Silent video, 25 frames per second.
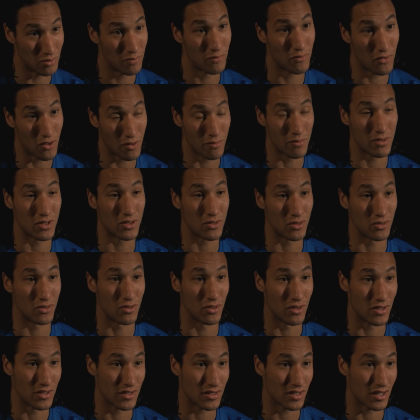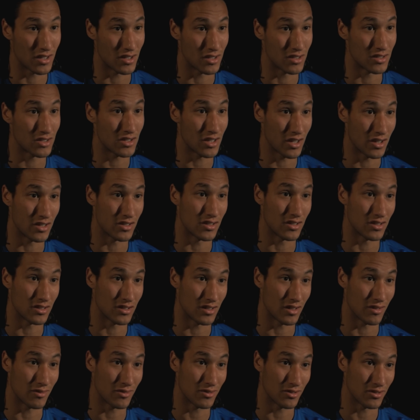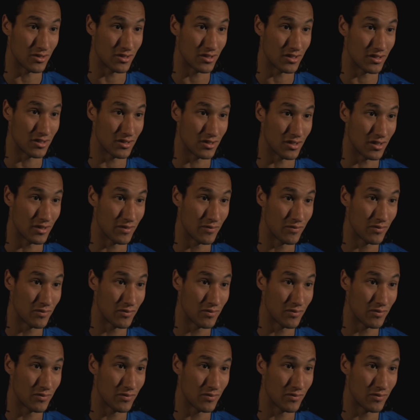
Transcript: for me to do the charity stuff. So this year.